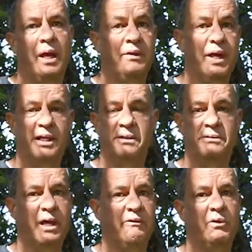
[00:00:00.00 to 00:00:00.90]
And that
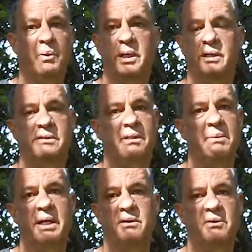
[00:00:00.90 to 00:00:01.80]
everyone gets to
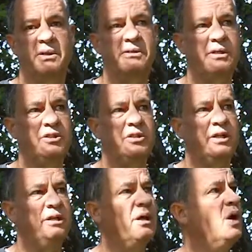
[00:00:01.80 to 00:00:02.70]
make their
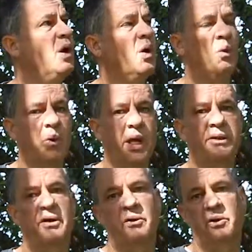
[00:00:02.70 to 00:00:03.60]
decision
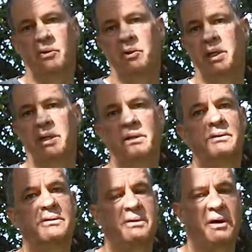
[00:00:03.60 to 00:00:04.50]
when they're doing
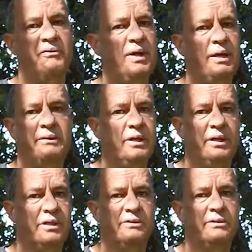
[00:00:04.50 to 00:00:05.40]
stuff like
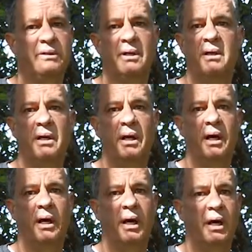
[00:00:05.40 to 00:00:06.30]
this.
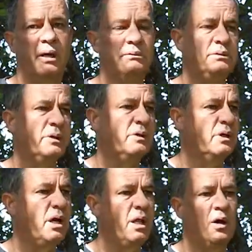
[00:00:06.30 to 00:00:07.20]
Uh, you can
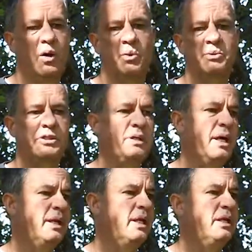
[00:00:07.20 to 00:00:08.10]
call it
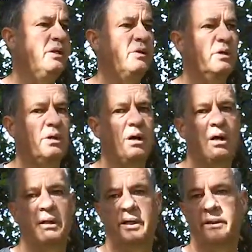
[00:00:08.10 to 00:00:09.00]
homesteading, you can
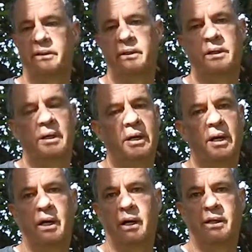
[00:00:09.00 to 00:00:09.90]
call it
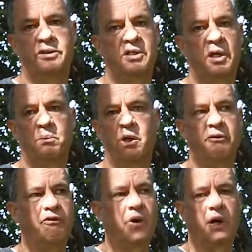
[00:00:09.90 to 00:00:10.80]
uh,
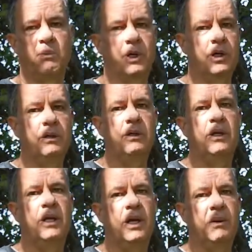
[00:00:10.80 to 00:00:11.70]
gentleman farmer,
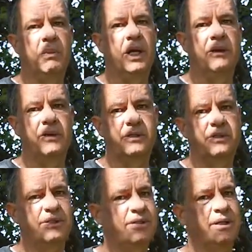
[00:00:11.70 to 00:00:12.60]
but
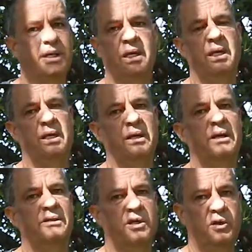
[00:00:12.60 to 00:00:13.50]
this is the key,
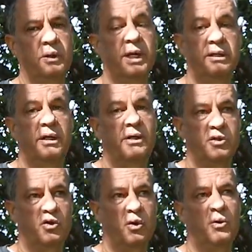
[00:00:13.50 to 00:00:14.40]
is that you get to
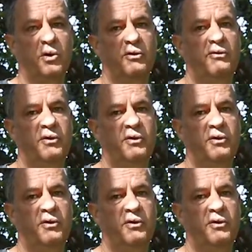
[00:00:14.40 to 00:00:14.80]
control your